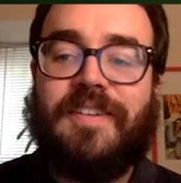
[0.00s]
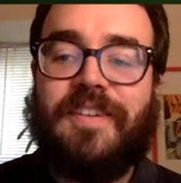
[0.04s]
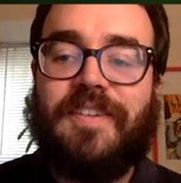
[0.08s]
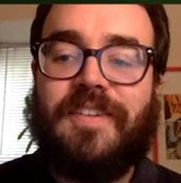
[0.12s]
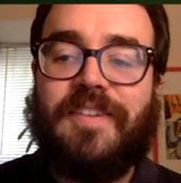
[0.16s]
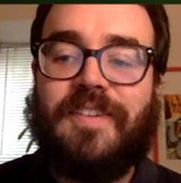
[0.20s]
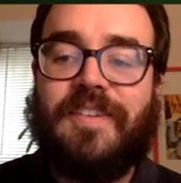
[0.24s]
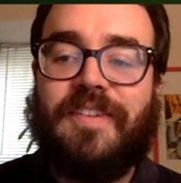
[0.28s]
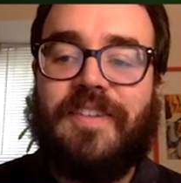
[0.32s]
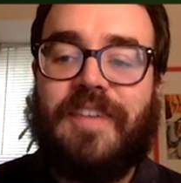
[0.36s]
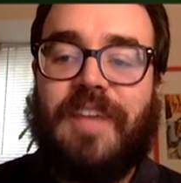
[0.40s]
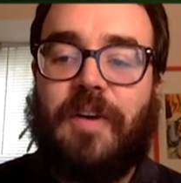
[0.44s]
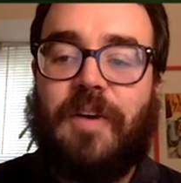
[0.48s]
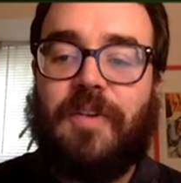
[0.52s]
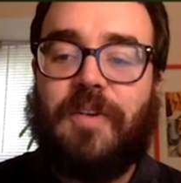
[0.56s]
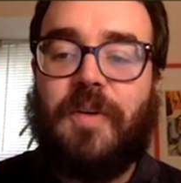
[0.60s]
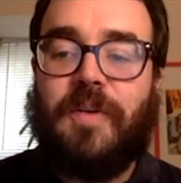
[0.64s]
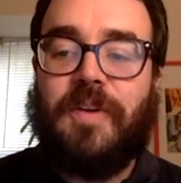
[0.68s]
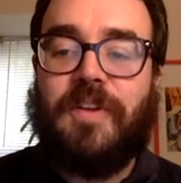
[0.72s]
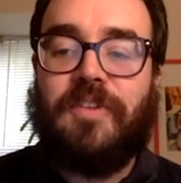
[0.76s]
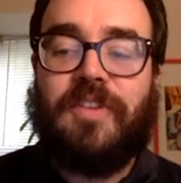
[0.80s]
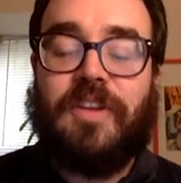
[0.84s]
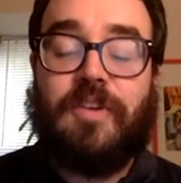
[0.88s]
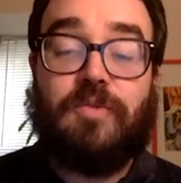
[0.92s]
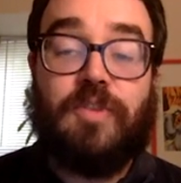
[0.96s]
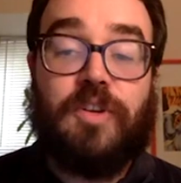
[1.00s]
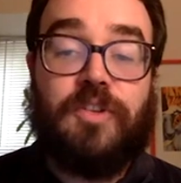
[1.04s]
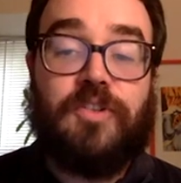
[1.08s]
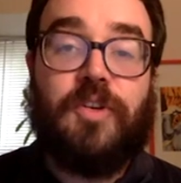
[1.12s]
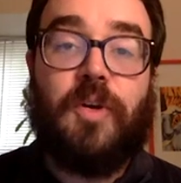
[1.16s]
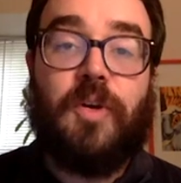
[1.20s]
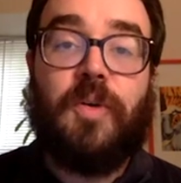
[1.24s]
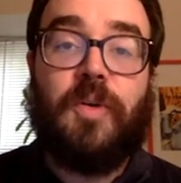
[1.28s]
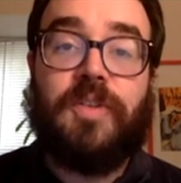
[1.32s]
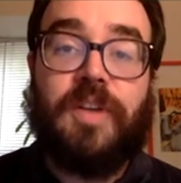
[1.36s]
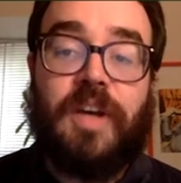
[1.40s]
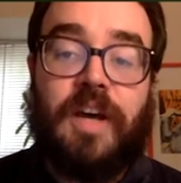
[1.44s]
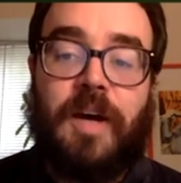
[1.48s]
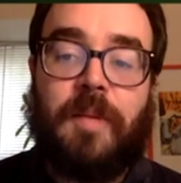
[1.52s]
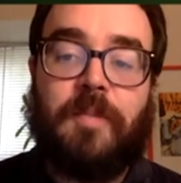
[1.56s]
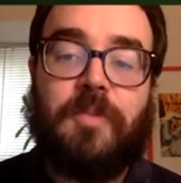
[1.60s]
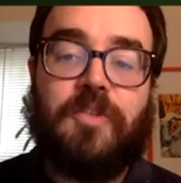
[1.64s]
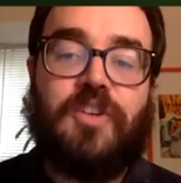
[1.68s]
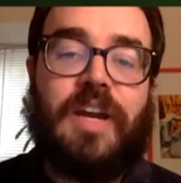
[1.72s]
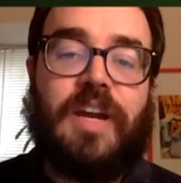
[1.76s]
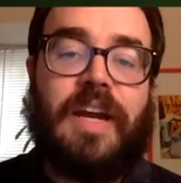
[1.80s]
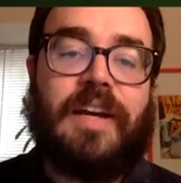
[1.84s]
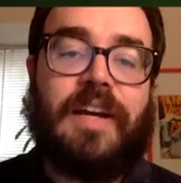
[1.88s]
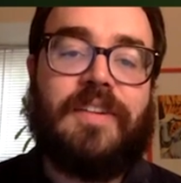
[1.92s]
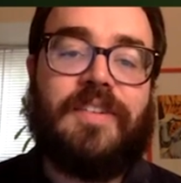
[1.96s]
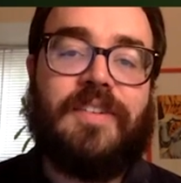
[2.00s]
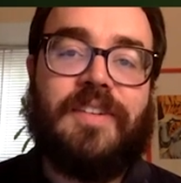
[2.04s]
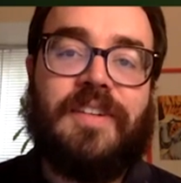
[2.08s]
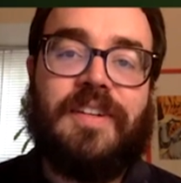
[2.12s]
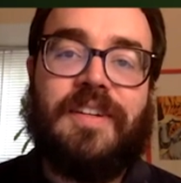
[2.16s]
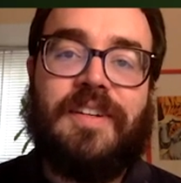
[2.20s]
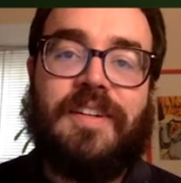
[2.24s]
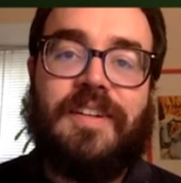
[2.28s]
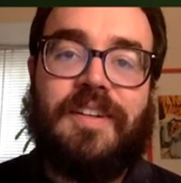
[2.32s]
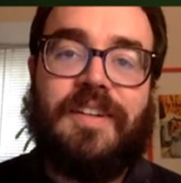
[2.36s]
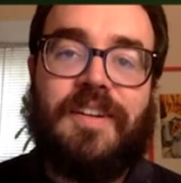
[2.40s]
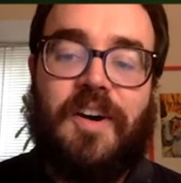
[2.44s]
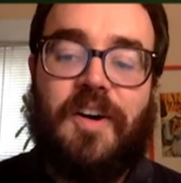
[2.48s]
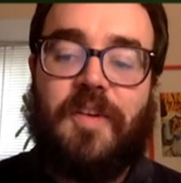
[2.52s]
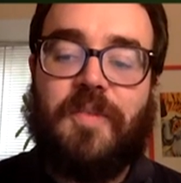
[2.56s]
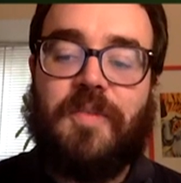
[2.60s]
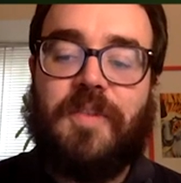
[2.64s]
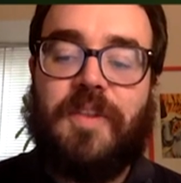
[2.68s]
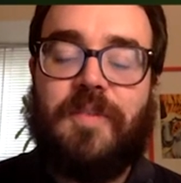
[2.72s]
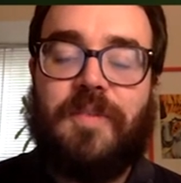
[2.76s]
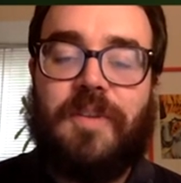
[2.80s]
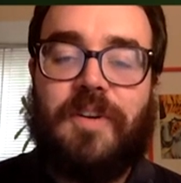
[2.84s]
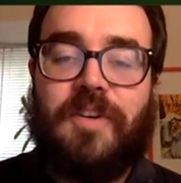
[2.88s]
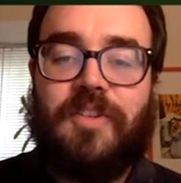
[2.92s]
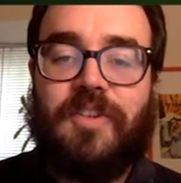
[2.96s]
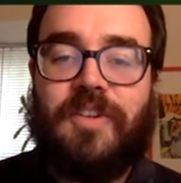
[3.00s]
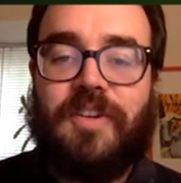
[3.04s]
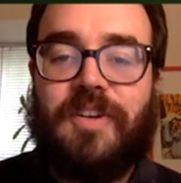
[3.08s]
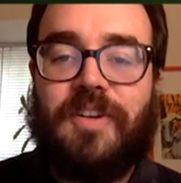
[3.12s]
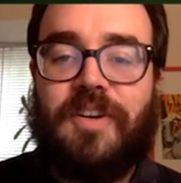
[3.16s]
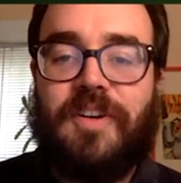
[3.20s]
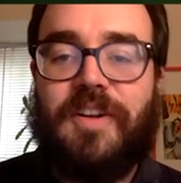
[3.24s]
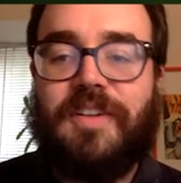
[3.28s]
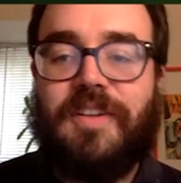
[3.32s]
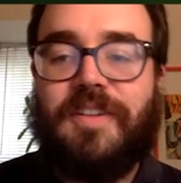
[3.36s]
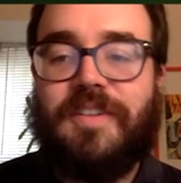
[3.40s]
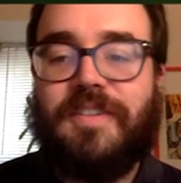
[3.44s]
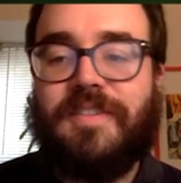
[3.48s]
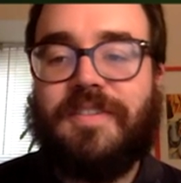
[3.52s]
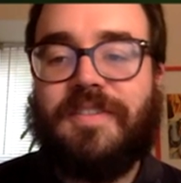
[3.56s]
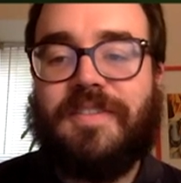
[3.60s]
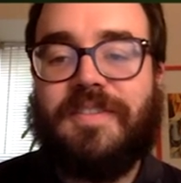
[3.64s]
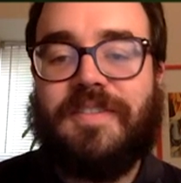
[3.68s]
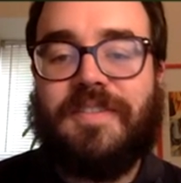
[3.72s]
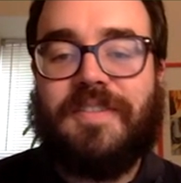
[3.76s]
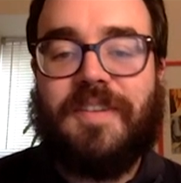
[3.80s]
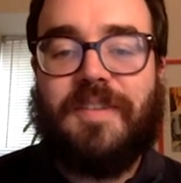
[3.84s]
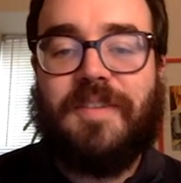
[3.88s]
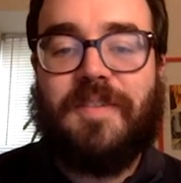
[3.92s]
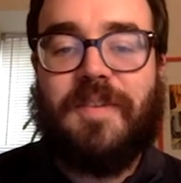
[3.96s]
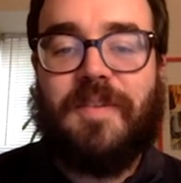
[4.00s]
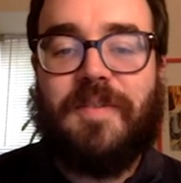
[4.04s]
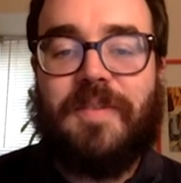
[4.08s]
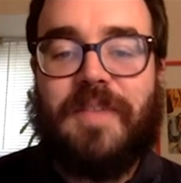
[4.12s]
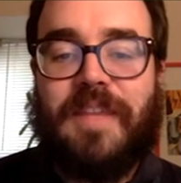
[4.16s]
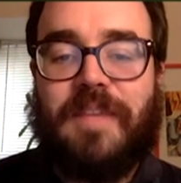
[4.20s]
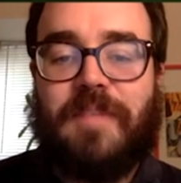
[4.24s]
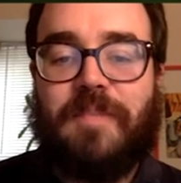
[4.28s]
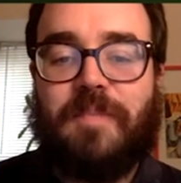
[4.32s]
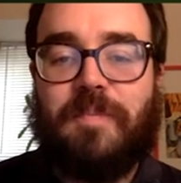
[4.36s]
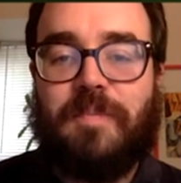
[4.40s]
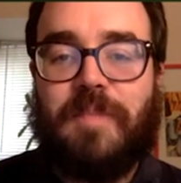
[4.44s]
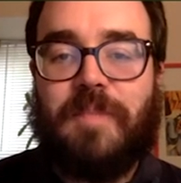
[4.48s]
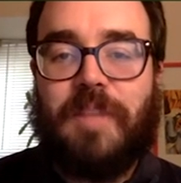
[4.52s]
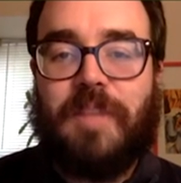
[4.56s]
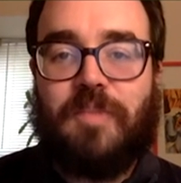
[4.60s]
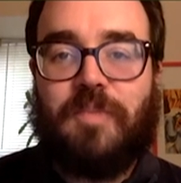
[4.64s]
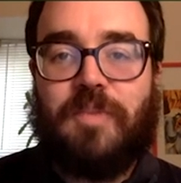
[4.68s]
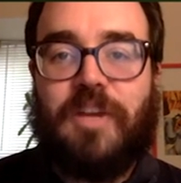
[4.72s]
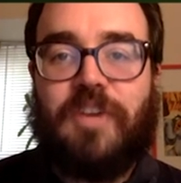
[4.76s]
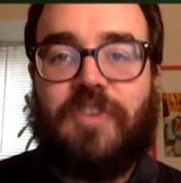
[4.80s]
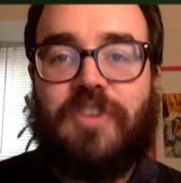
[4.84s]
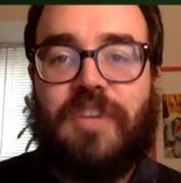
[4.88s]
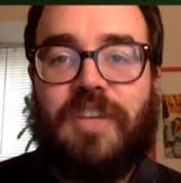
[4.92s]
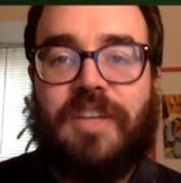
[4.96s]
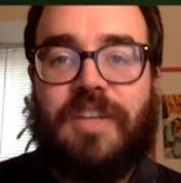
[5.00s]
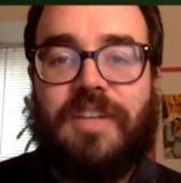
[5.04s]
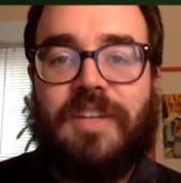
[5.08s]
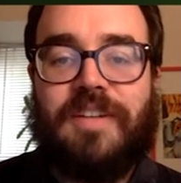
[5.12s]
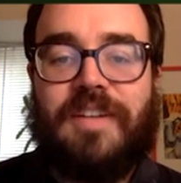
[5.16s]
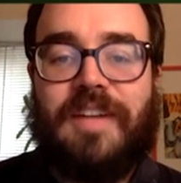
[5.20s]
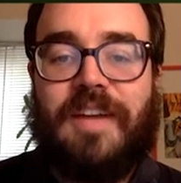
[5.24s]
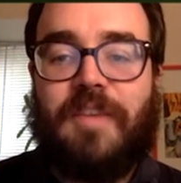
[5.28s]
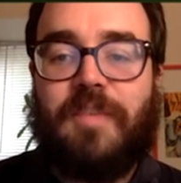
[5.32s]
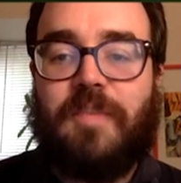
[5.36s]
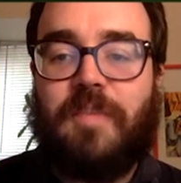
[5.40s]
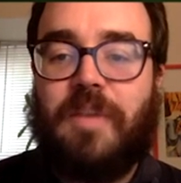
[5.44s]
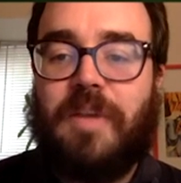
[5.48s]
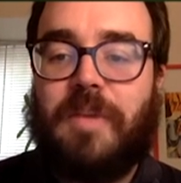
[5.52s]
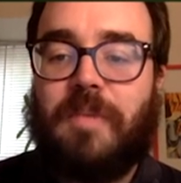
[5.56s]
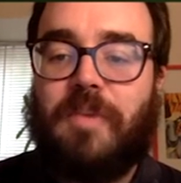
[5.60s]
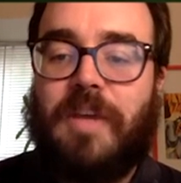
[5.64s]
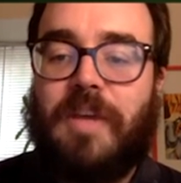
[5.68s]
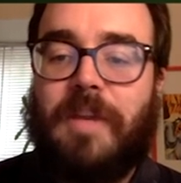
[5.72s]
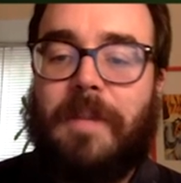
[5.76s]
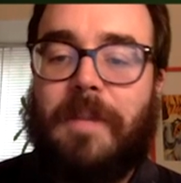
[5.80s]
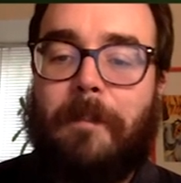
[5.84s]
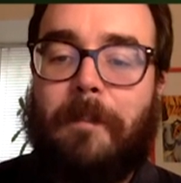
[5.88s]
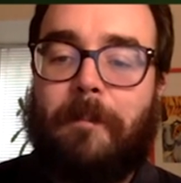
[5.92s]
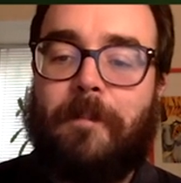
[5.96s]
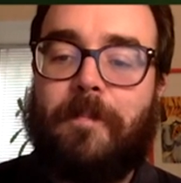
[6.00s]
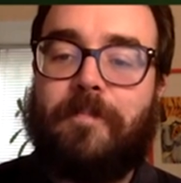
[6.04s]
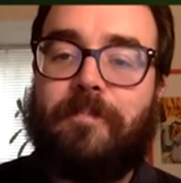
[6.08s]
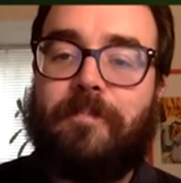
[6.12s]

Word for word: This is now known as the result object of the function call, of, of the expression f paren paren.